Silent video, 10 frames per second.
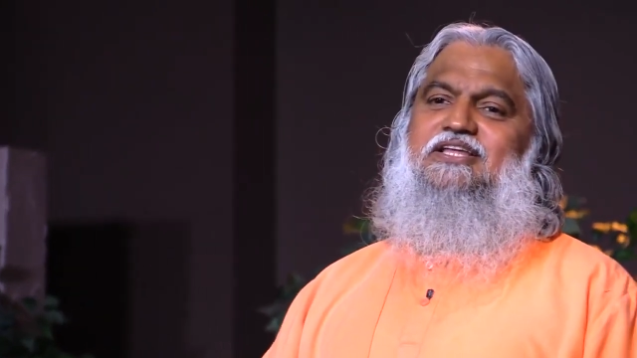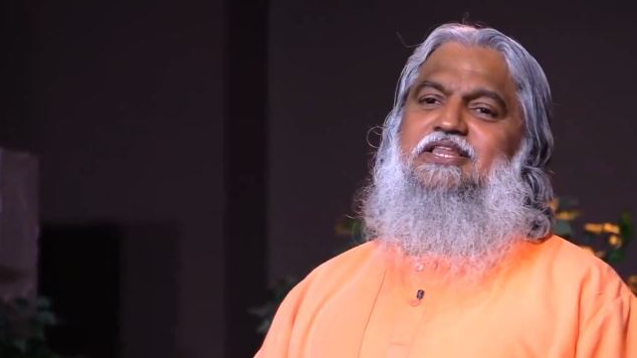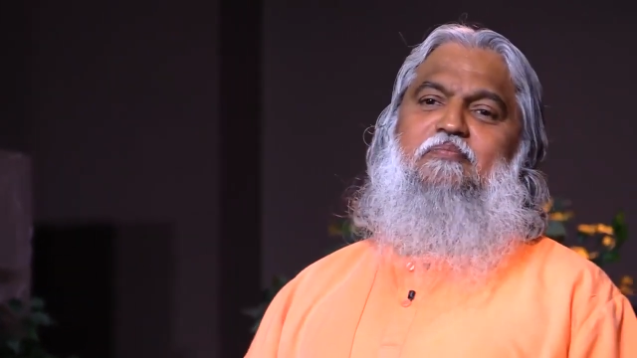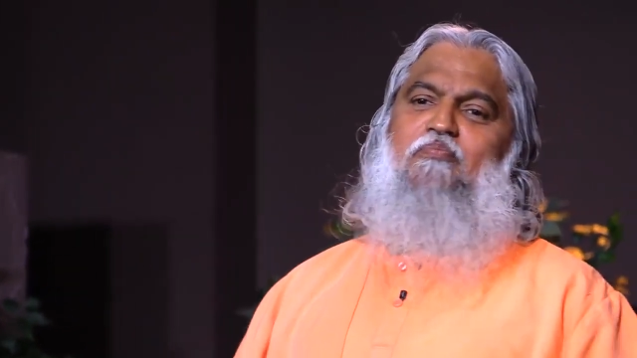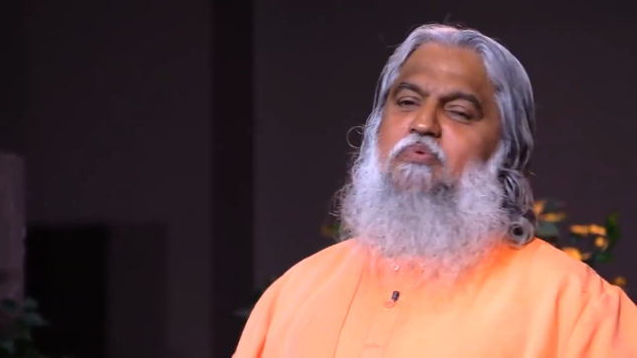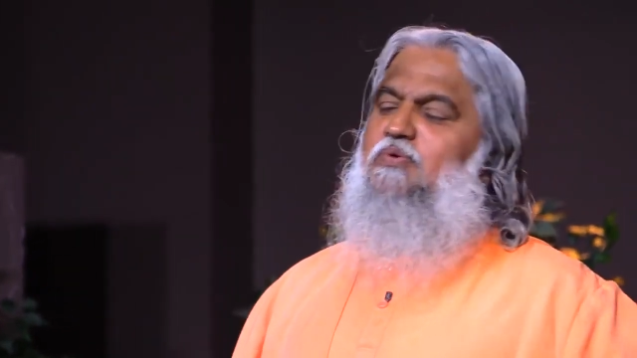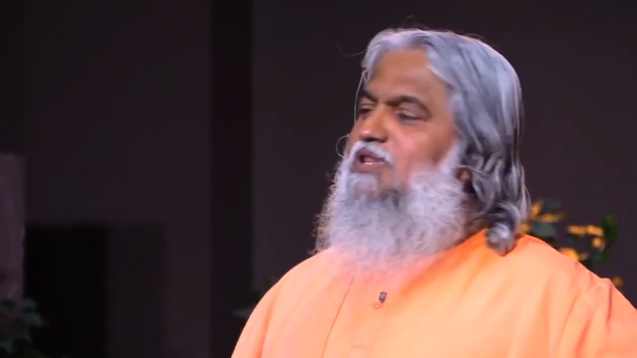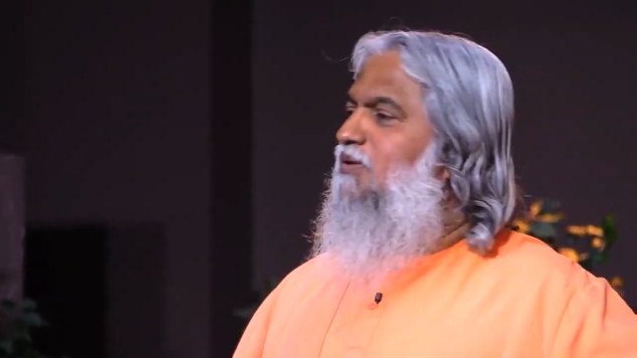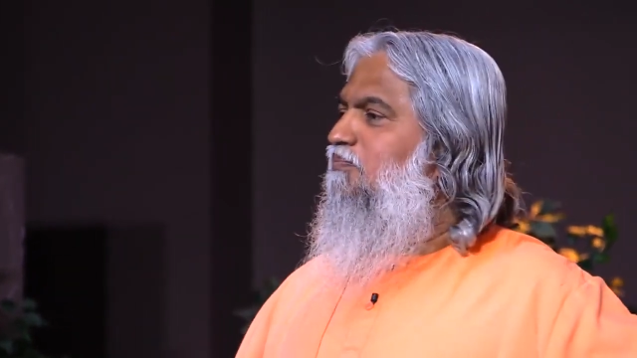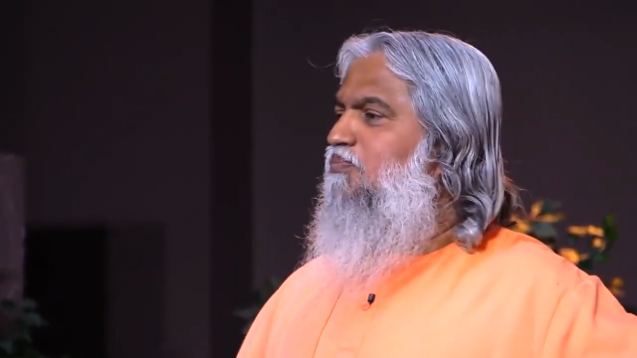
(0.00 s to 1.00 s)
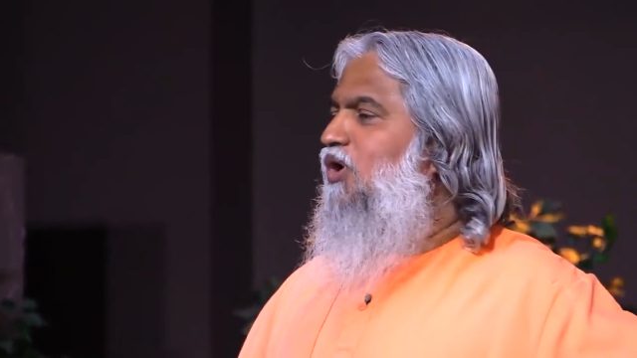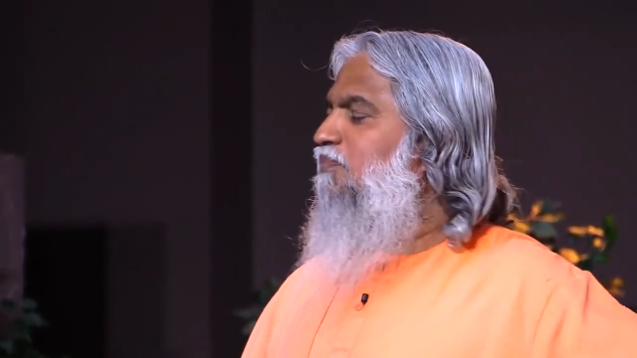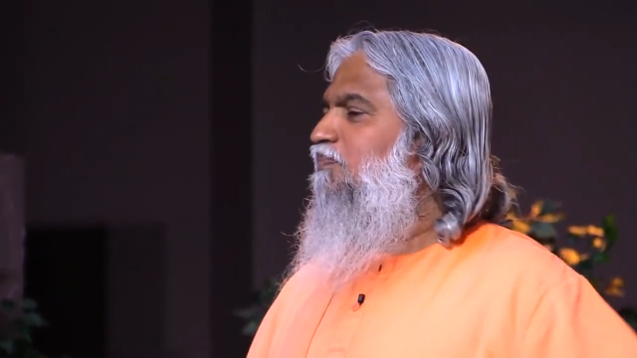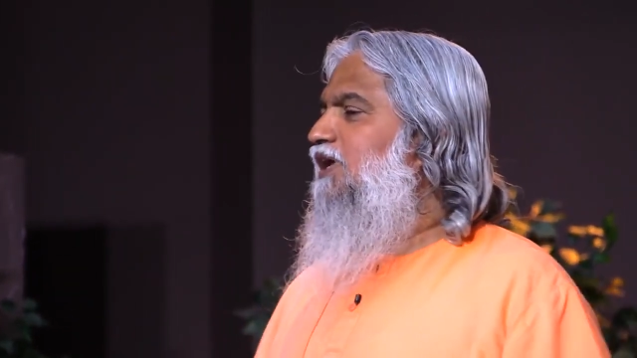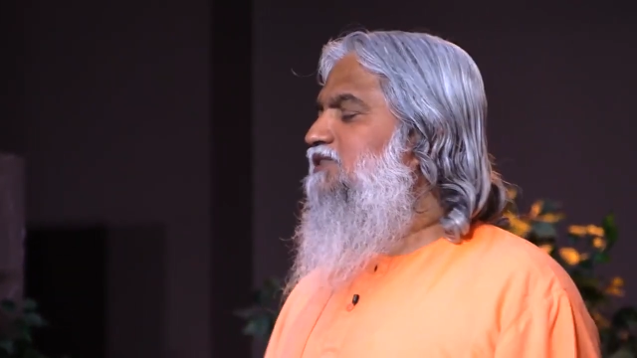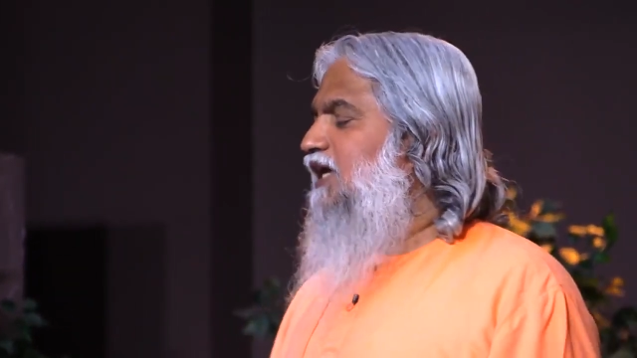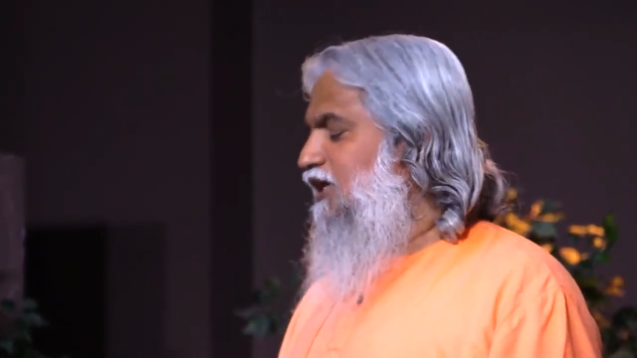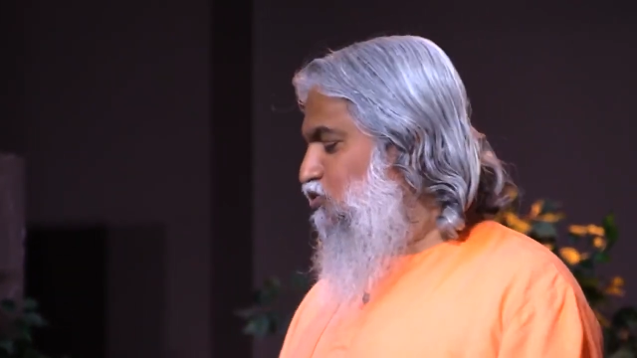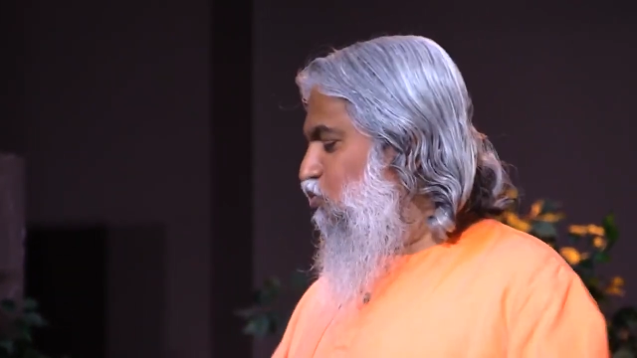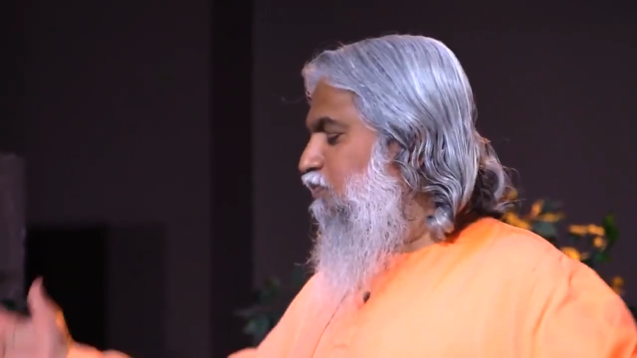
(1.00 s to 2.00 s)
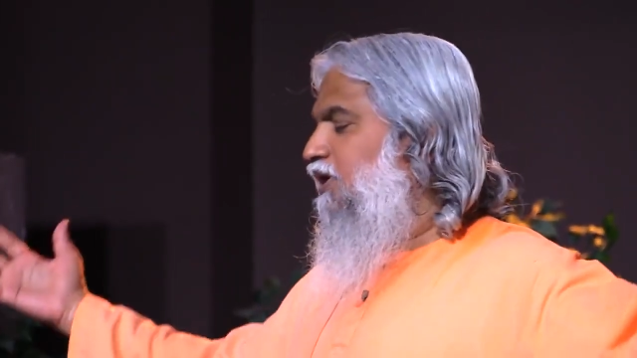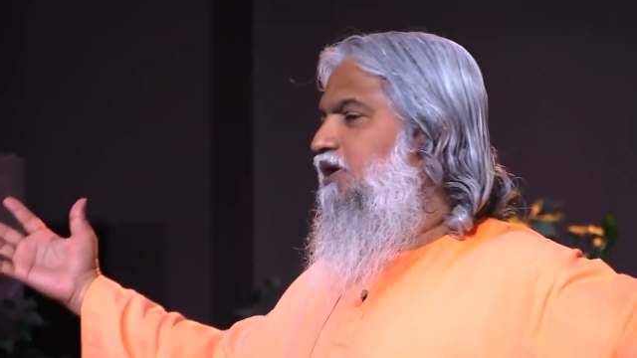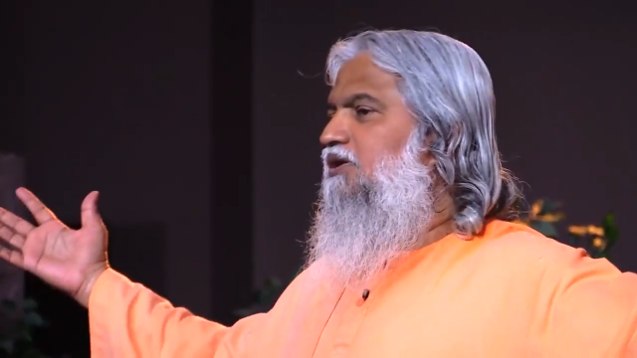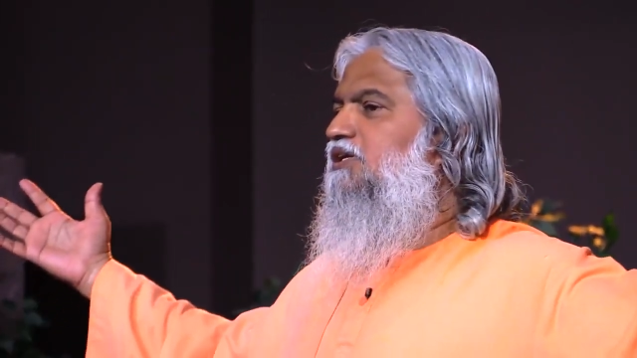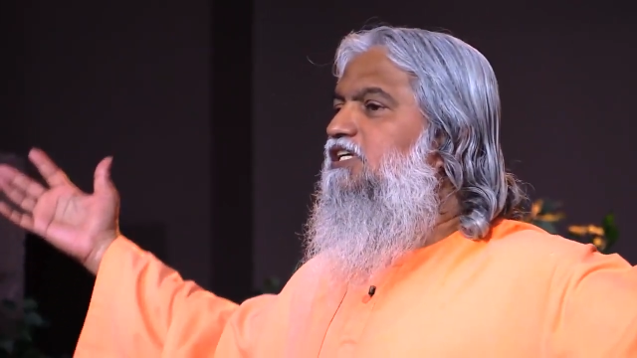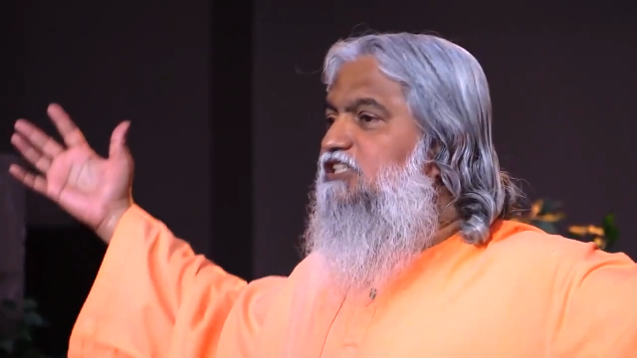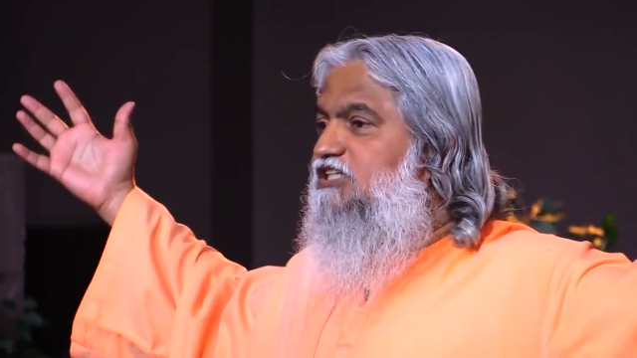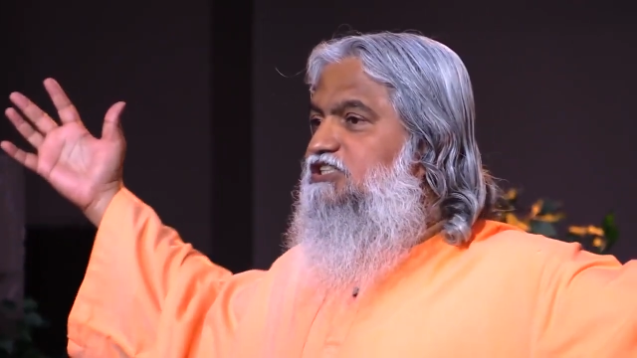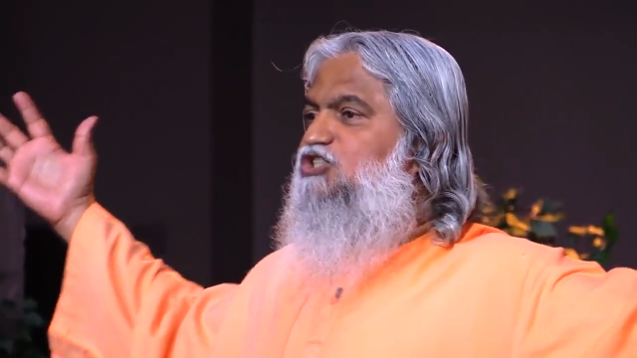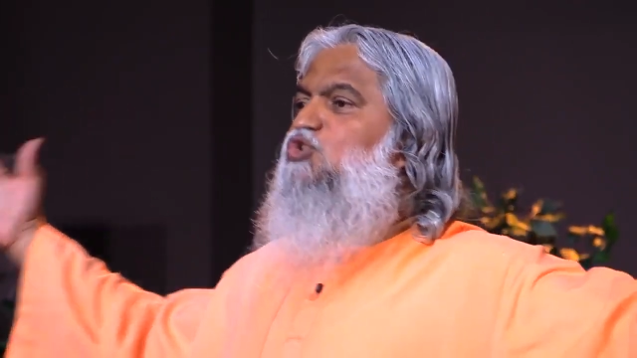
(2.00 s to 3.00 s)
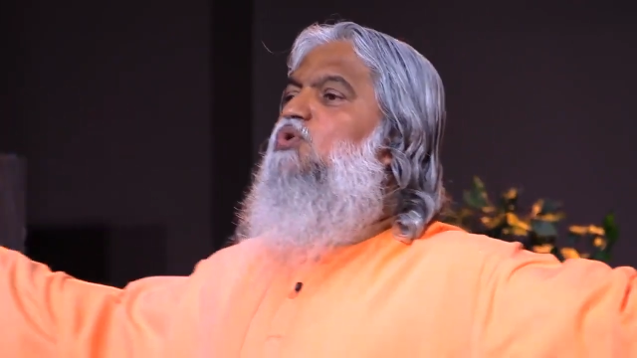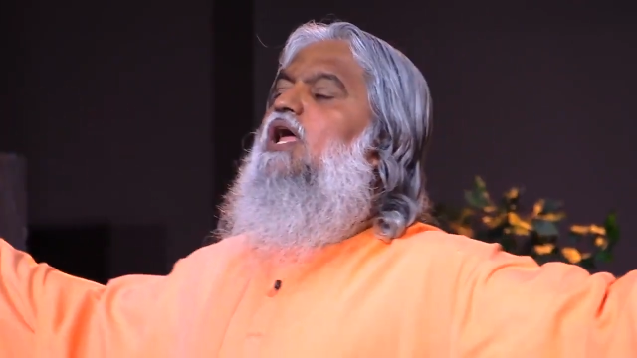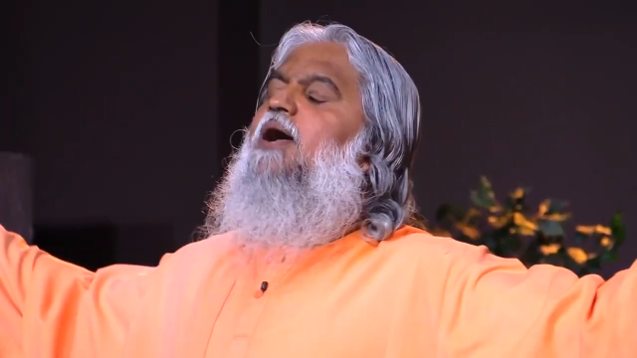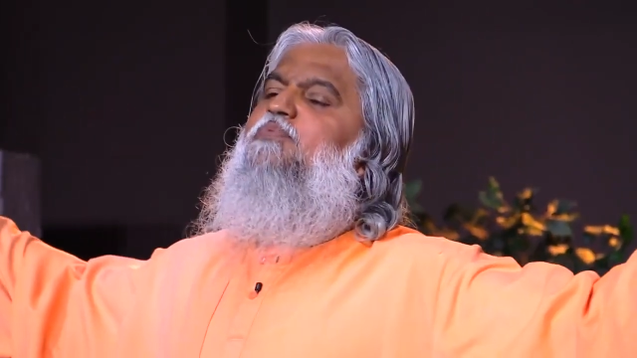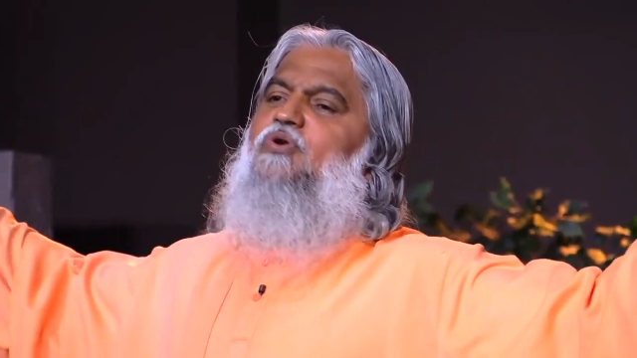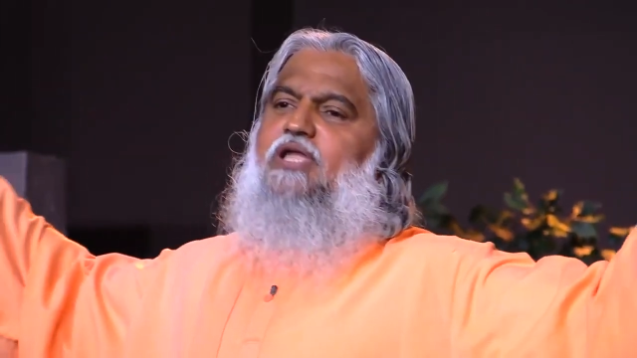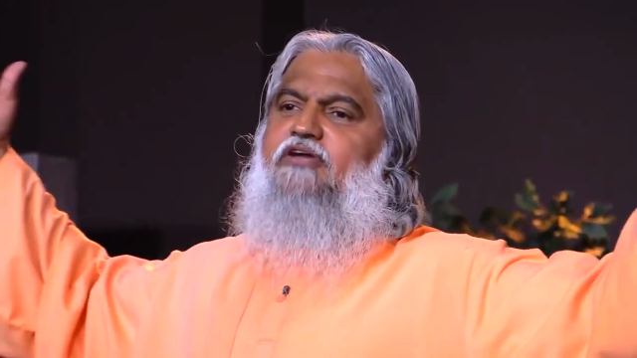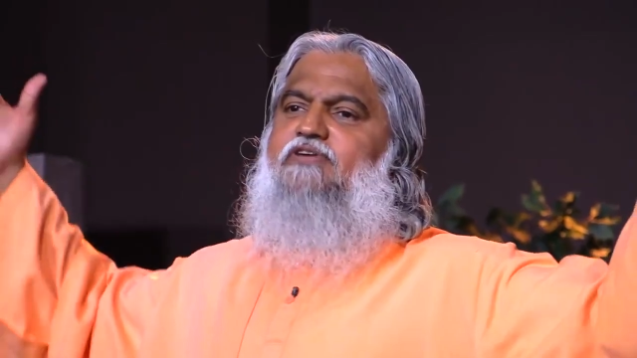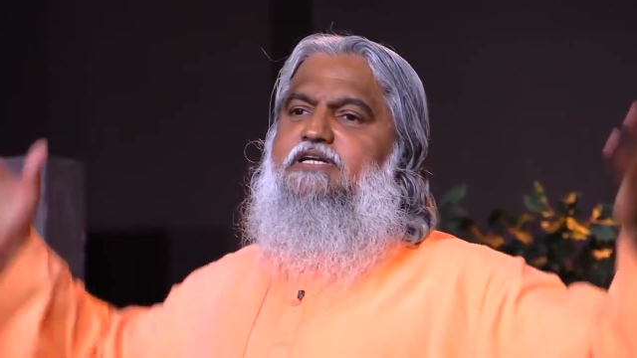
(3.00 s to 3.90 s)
the bullet missed and this woman stood up to give a